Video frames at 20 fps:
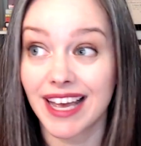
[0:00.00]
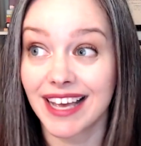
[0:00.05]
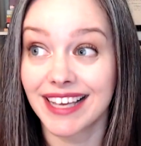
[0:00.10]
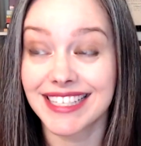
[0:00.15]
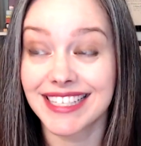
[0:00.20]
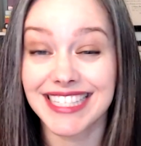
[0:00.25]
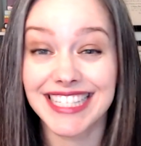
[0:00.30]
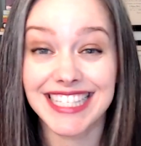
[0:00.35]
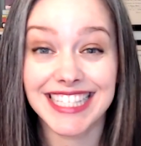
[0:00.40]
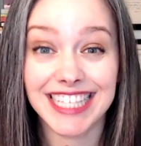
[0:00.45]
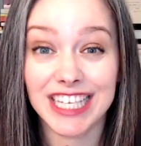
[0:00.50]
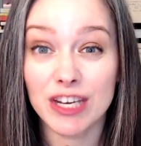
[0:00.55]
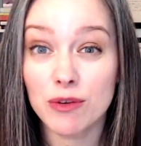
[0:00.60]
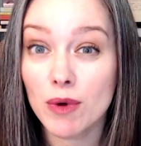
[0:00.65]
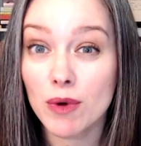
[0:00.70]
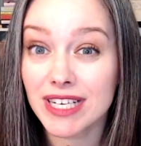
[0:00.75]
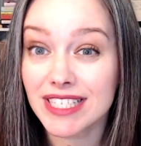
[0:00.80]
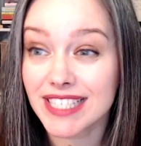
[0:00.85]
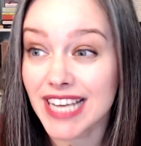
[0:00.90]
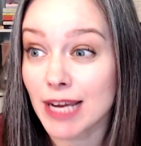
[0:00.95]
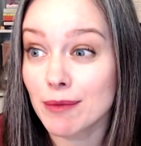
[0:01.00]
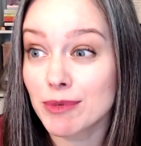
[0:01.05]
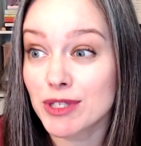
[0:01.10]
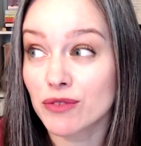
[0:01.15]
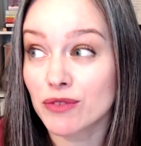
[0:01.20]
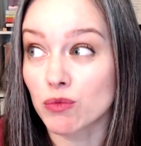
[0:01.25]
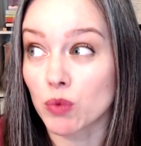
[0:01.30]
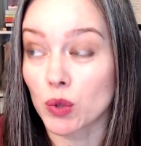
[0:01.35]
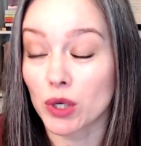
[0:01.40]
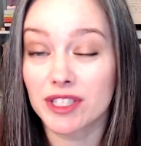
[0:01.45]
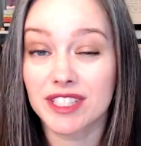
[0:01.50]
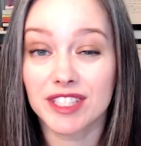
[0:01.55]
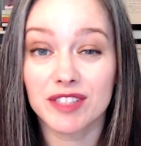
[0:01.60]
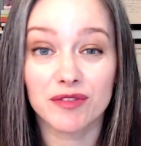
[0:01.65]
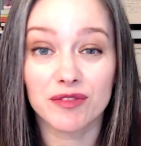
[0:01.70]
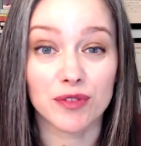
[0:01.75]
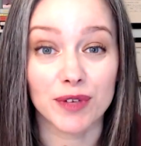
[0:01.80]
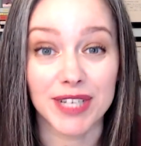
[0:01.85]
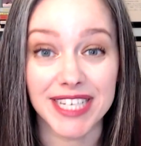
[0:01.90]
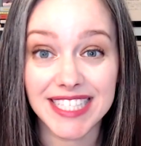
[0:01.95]
See what types of words and
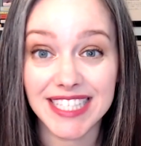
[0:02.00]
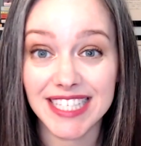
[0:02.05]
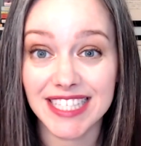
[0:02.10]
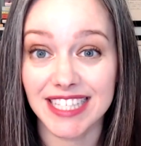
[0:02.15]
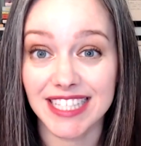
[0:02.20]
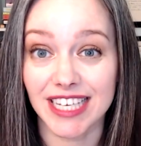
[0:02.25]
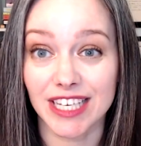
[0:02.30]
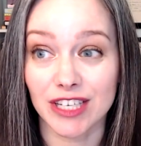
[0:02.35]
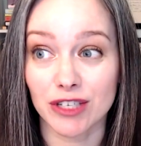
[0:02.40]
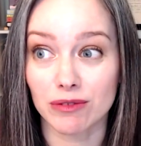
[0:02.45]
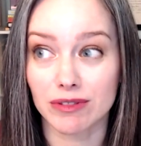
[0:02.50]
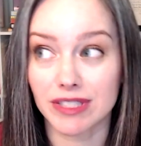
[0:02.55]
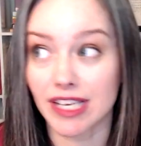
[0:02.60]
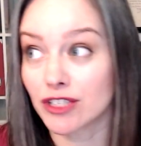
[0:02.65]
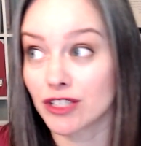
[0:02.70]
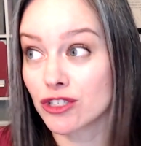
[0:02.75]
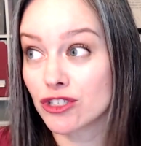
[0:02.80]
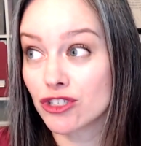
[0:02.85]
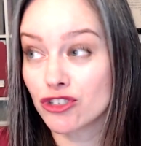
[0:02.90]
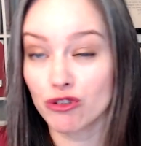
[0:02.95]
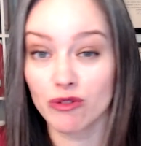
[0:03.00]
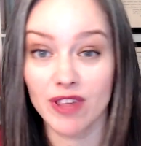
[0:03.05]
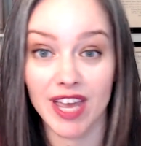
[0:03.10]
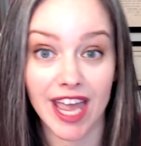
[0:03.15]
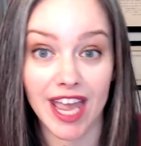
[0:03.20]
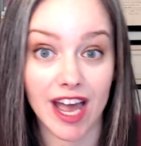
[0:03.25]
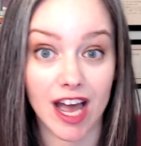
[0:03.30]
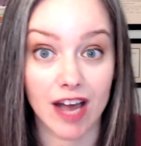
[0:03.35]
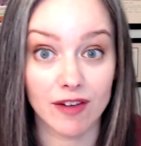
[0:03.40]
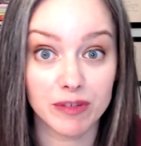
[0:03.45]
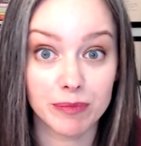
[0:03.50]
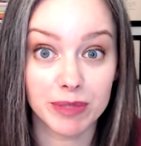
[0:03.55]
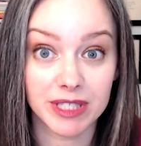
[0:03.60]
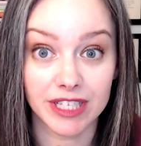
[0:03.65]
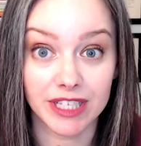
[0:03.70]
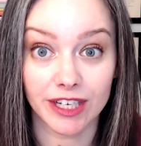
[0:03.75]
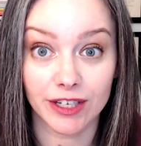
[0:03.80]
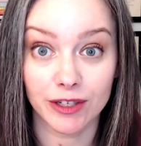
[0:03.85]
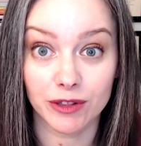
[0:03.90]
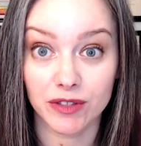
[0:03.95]
phrases they use. Like, do they have a
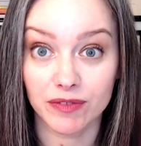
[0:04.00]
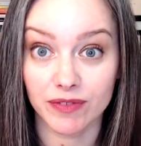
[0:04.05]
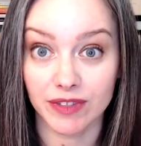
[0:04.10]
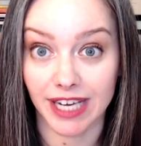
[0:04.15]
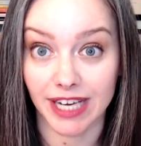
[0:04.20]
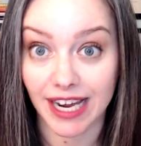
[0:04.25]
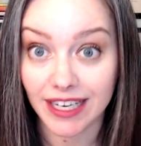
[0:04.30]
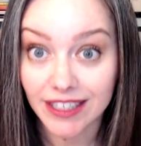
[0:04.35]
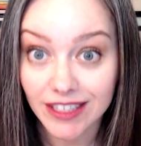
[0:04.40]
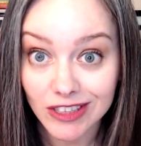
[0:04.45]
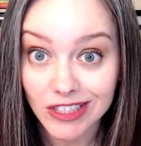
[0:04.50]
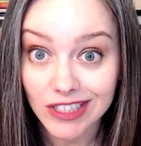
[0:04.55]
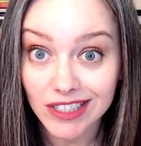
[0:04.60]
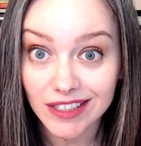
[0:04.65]
particular vernacular?